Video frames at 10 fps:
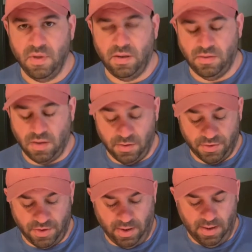Dollar
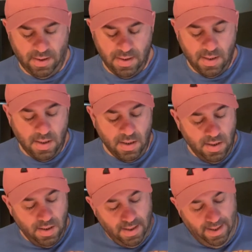Tree,
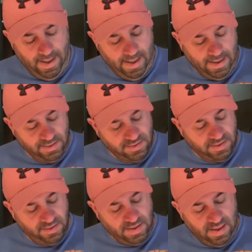and
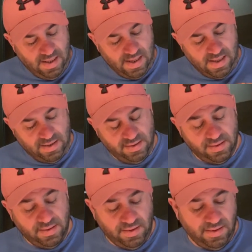they had
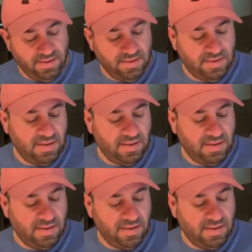these,